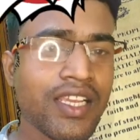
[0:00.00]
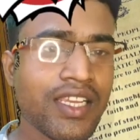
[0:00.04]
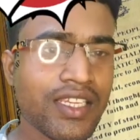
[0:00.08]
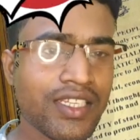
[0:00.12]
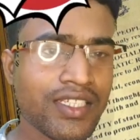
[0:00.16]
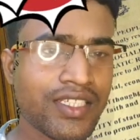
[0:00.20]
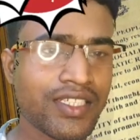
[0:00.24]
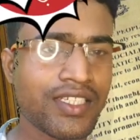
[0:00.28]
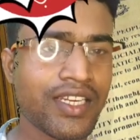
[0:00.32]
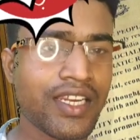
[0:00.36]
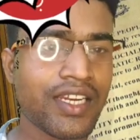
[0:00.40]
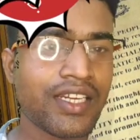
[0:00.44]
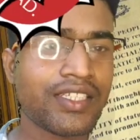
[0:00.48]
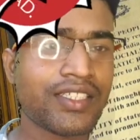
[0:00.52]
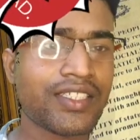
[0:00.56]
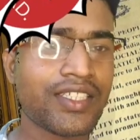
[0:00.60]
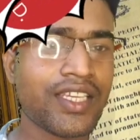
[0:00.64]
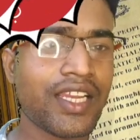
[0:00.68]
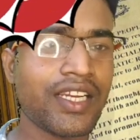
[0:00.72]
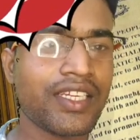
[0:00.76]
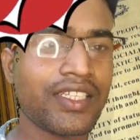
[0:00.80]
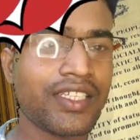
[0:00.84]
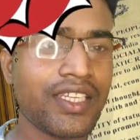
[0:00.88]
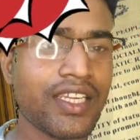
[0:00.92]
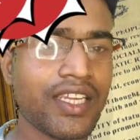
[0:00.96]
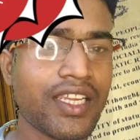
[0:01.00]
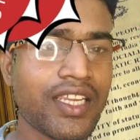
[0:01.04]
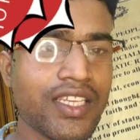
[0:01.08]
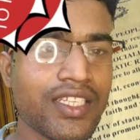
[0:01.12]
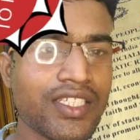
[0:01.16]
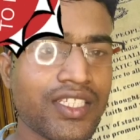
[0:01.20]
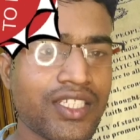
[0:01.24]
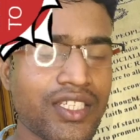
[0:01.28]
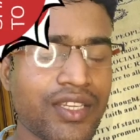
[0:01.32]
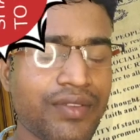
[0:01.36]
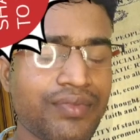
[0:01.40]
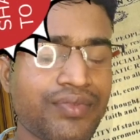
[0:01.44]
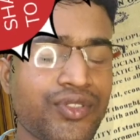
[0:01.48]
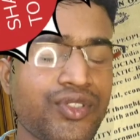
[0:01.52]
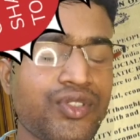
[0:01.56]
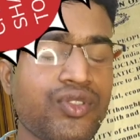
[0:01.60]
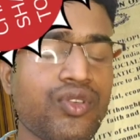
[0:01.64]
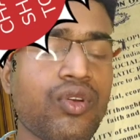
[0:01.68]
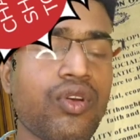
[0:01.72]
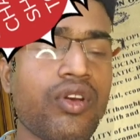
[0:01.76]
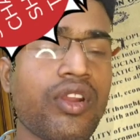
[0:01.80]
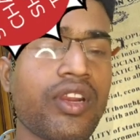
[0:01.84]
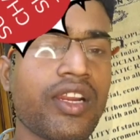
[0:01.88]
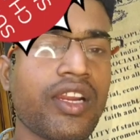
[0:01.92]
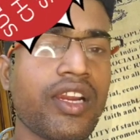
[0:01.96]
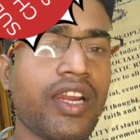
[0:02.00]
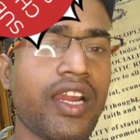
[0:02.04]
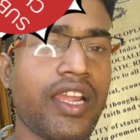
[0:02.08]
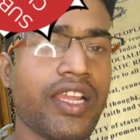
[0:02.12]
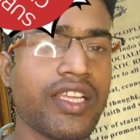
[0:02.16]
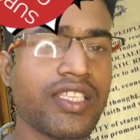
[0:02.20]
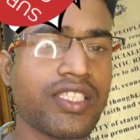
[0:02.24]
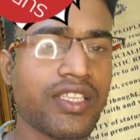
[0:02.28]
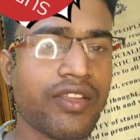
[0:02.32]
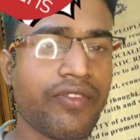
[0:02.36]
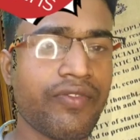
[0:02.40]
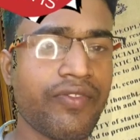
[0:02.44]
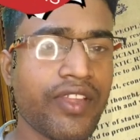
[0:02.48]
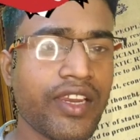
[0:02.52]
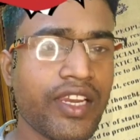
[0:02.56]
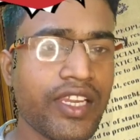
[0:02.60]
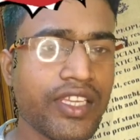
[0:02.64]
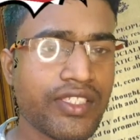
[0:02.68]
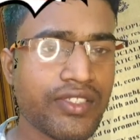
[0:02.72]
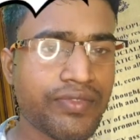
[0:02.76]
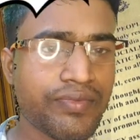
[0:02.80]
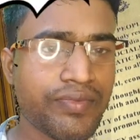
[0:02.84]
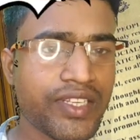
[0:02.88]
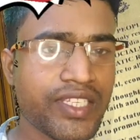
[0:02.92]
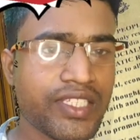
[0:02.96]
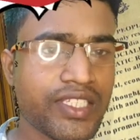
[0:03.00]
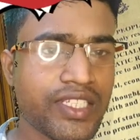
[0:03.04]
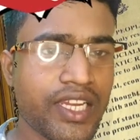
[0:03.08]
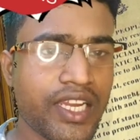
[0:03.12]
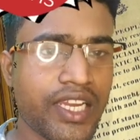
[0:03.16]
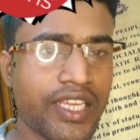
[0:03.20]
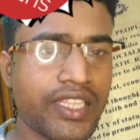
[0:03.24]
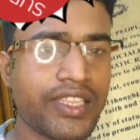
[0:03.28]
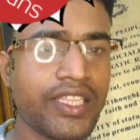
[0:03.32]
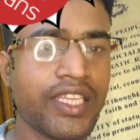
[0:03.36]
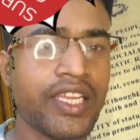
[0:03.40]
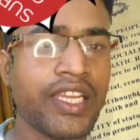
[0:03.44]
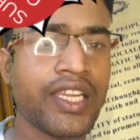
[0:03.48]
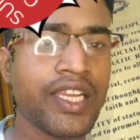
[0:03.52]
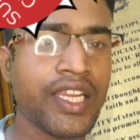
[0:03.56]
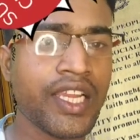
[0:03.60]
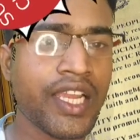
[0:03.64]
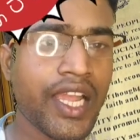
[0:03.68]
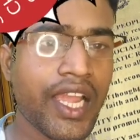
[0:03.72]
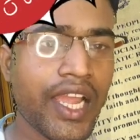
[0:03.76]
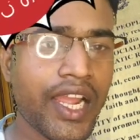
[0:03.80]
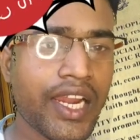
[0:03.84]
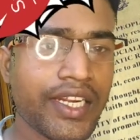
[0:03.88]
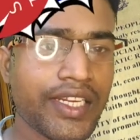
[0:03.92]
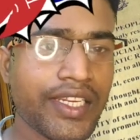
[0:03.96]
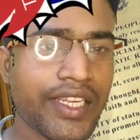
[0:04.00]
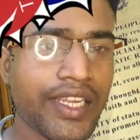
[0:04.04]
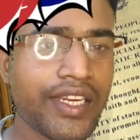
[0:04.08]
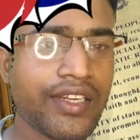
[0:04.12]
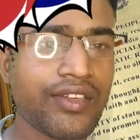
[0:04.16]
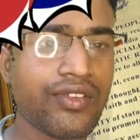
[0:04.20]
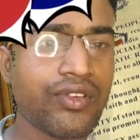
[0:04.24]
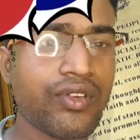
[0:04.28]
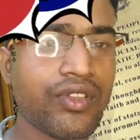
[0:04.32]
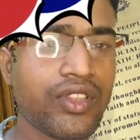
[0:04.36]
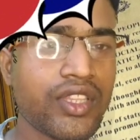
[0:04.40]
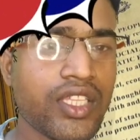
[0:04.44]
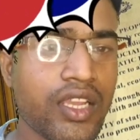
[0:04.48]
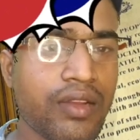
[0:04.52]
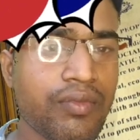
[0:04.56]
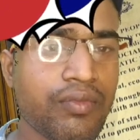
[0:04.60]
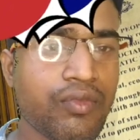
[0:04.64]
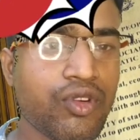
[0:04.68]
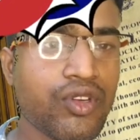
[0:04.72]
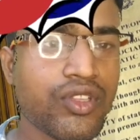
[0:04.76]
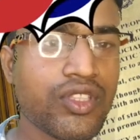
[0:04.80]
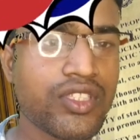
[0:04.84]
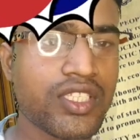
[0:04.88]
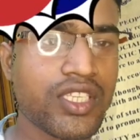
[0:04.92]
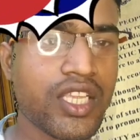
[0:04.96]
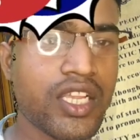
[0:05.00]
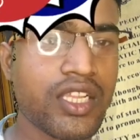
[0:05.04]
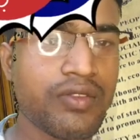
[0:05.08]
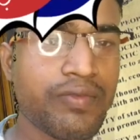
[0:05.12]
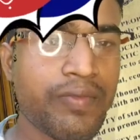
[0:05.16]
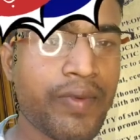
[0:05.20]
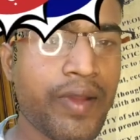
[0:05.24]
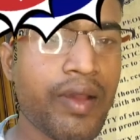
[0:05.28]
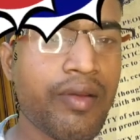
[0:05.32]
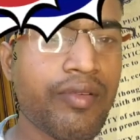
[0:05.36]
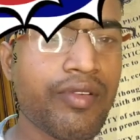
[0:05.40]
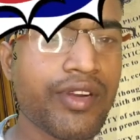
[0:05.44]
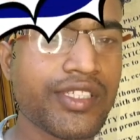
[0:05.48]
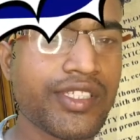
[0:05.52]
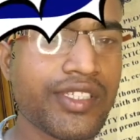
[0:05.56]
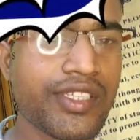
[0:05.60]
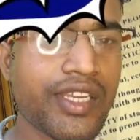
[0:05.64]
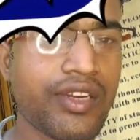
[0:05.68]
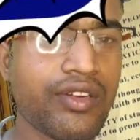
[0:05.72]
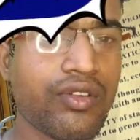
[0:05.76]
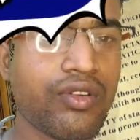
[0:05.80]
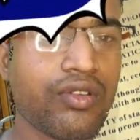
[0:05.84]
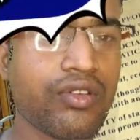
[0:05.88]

state shall take steps to organize a village panchayat and endow them with such powers and